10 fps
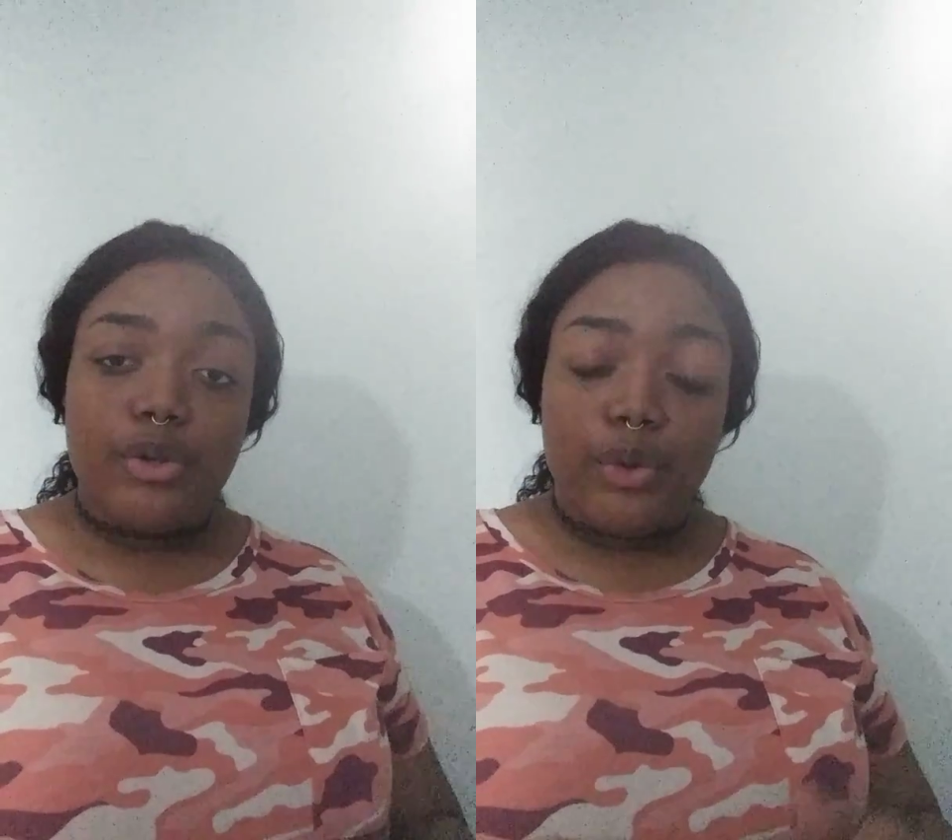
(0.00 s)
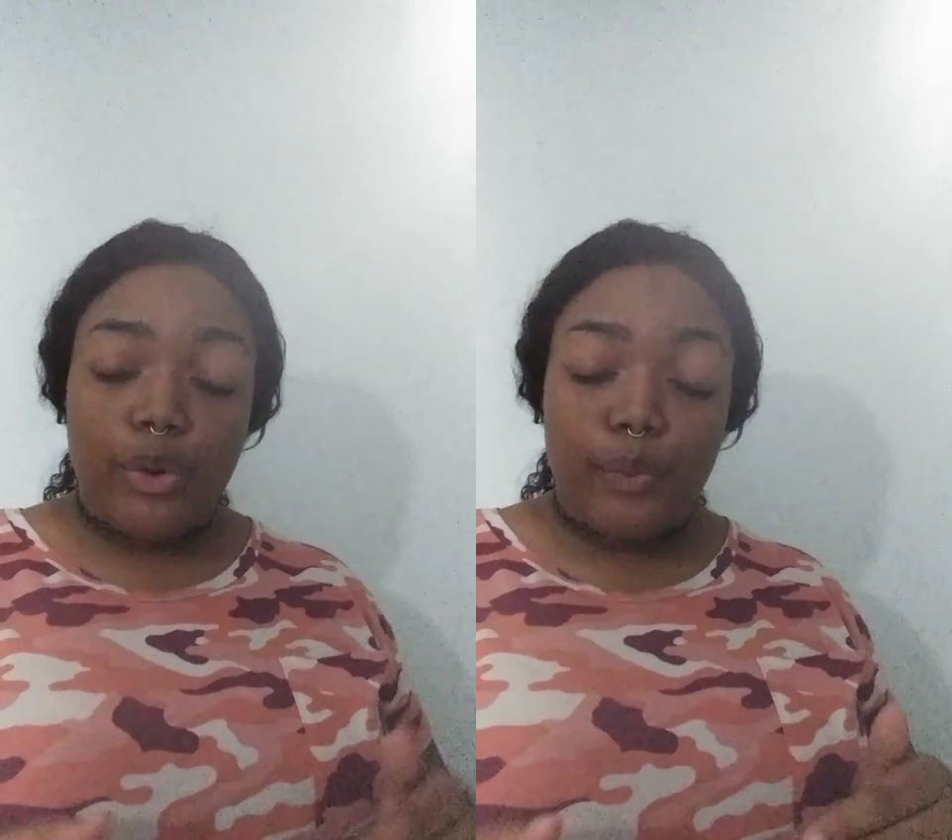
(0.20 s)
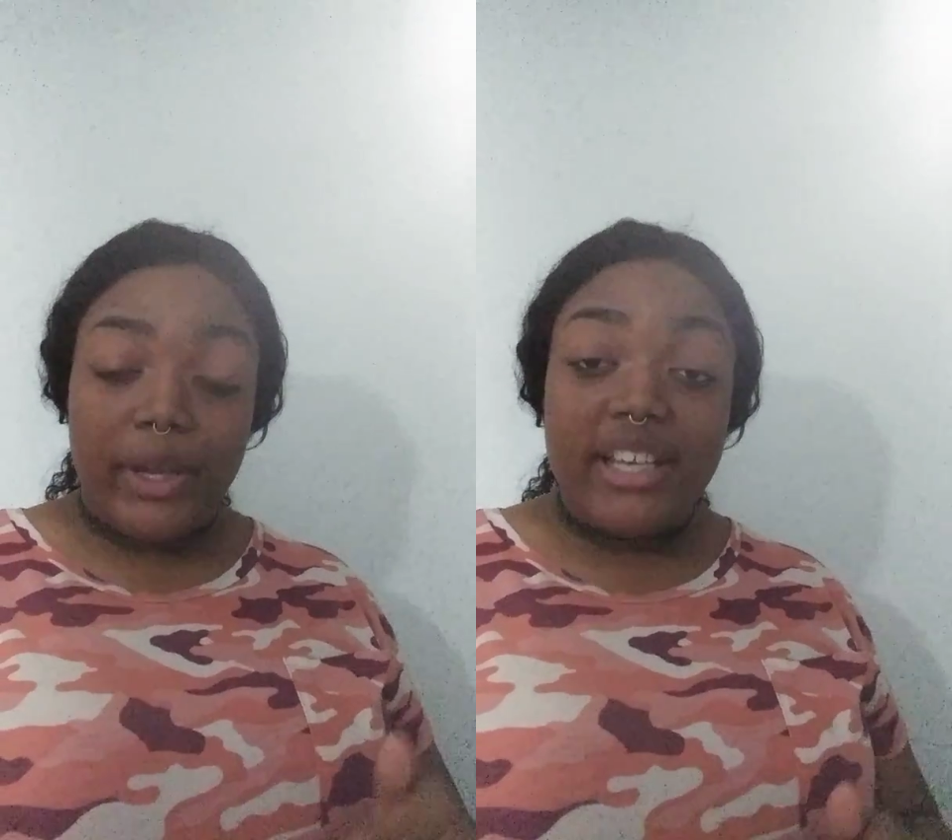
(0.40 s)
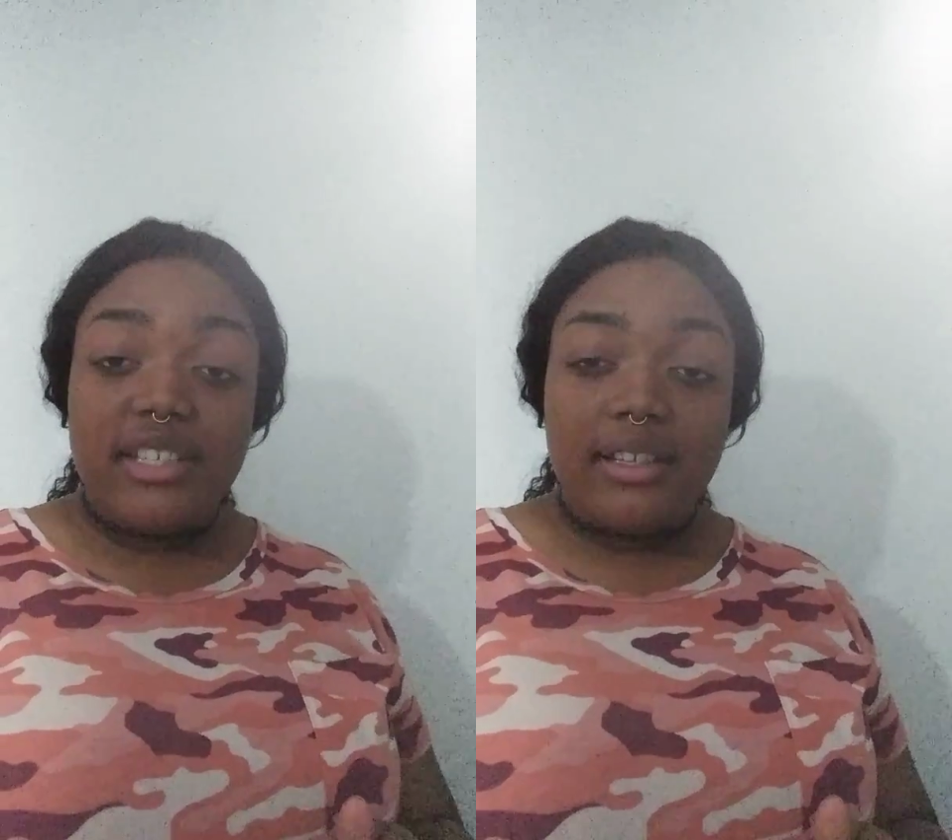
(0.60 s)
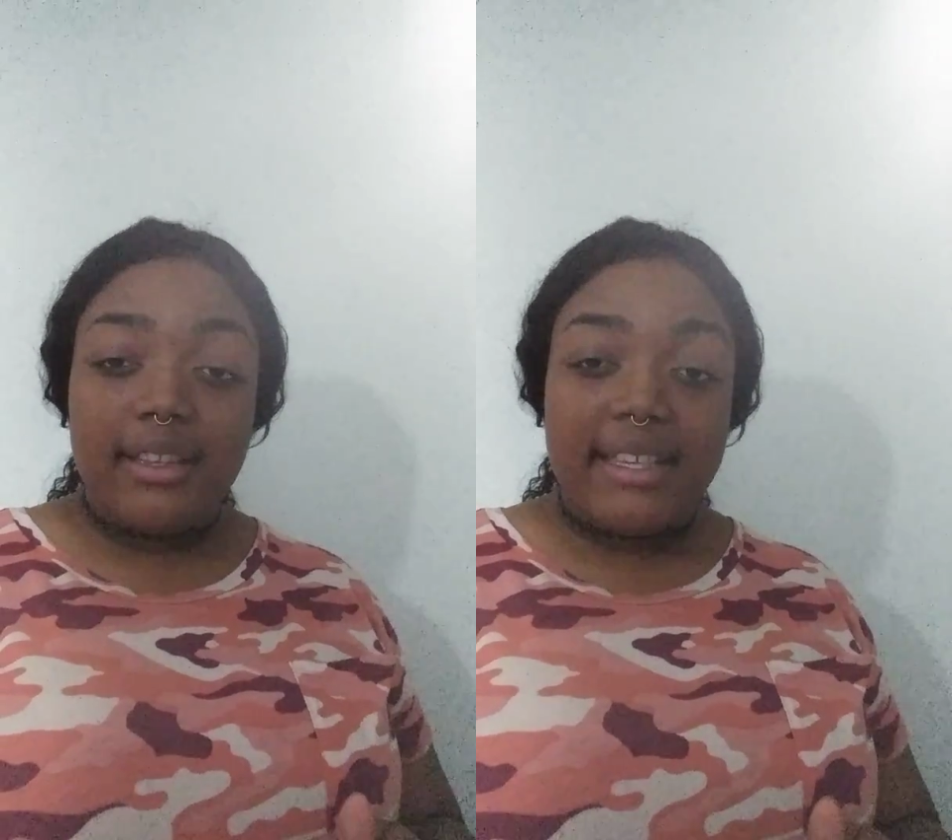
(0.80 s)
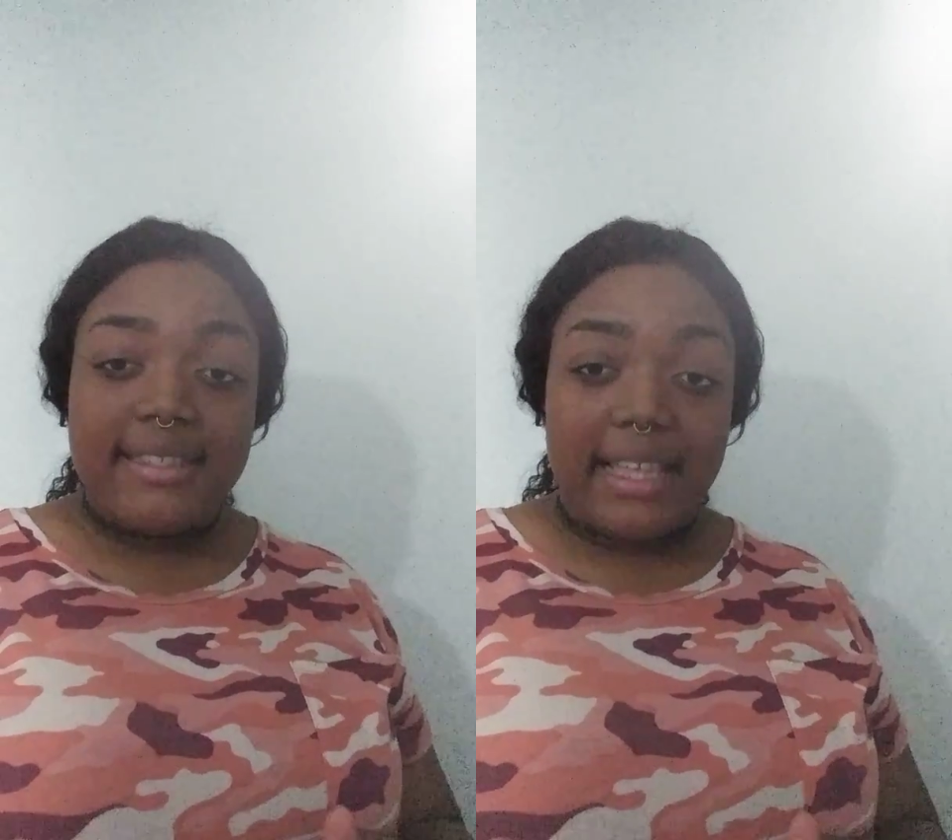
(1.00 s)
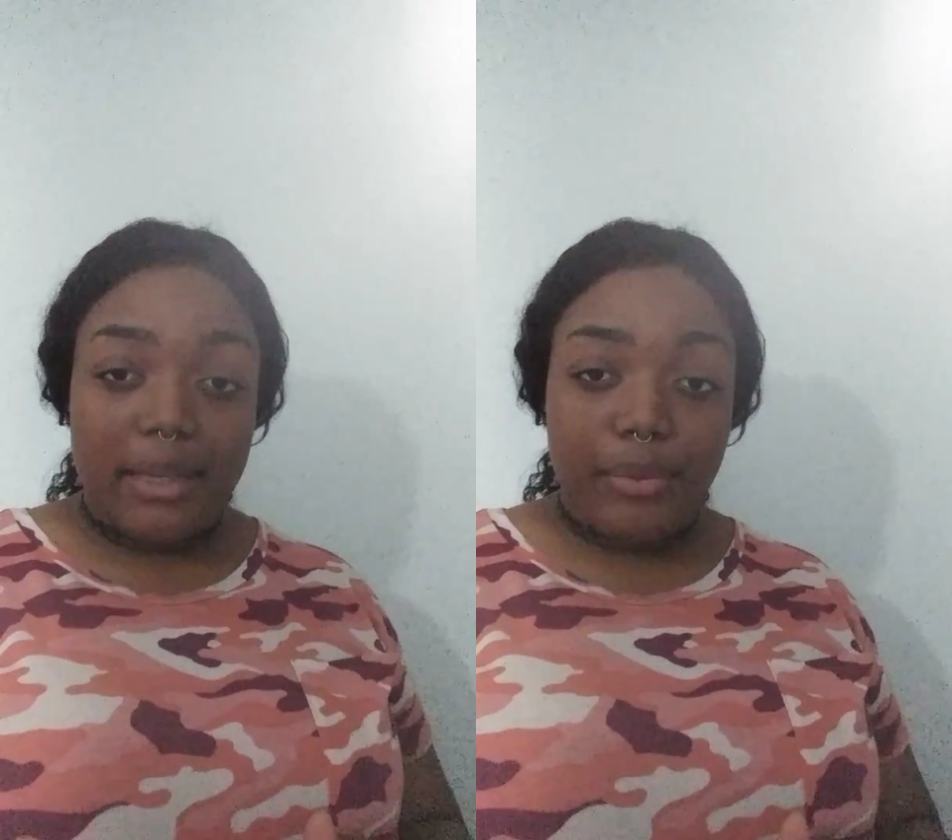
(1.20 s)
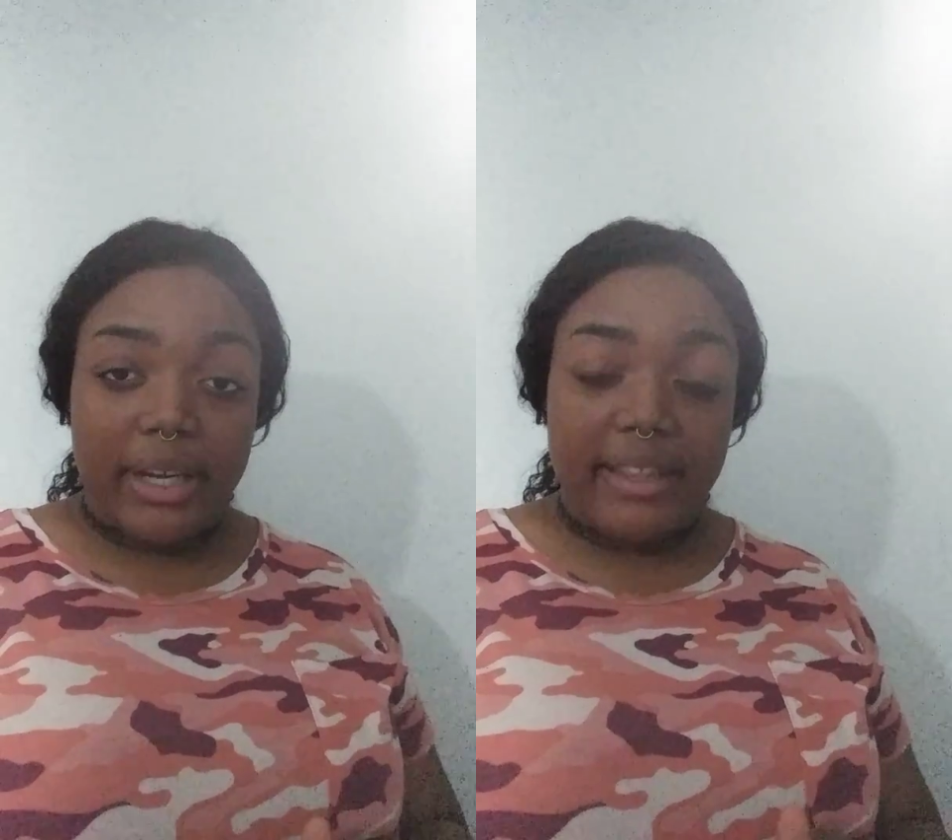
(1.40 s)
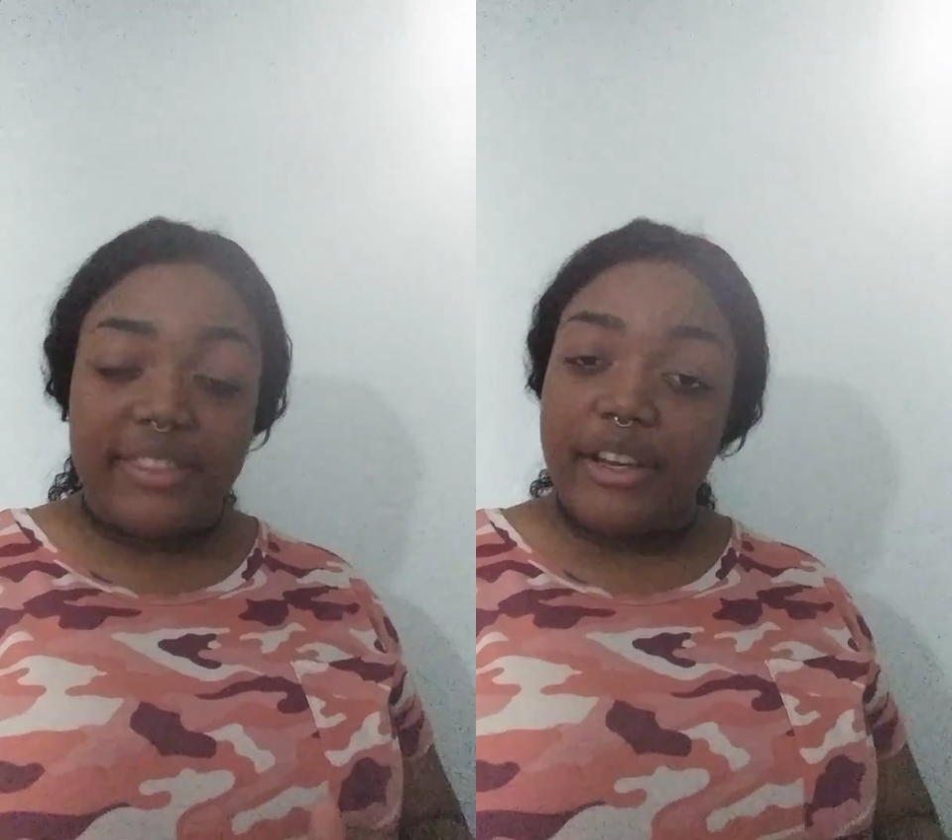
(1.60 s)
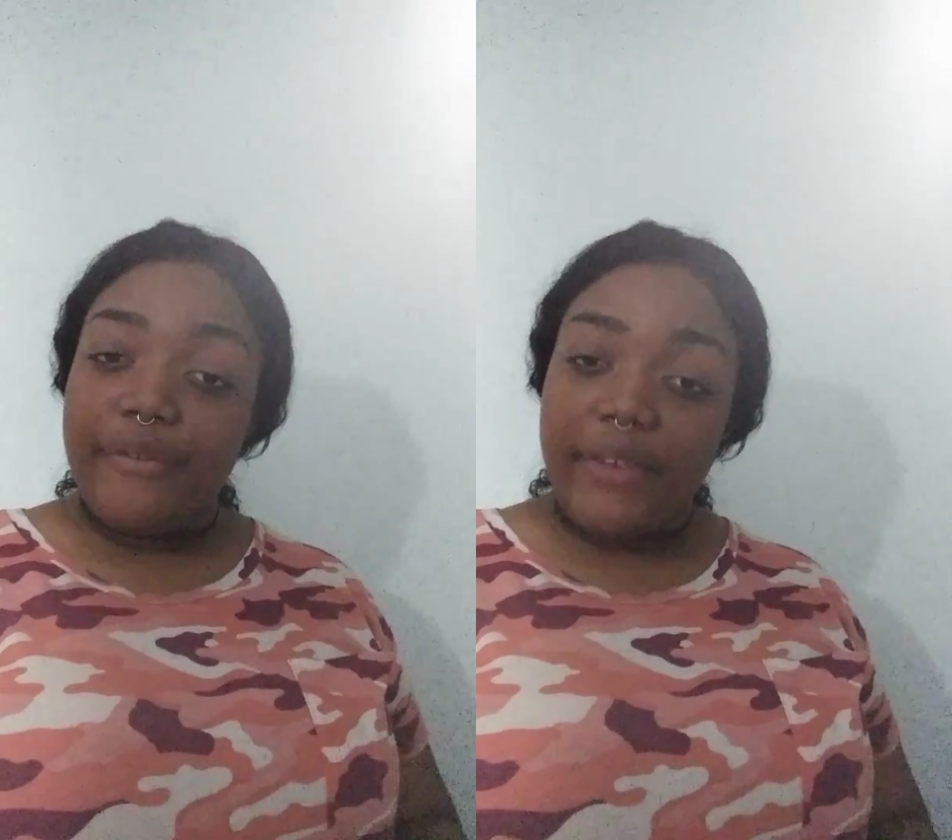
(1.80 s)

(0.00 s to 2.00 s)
who originally celebrated their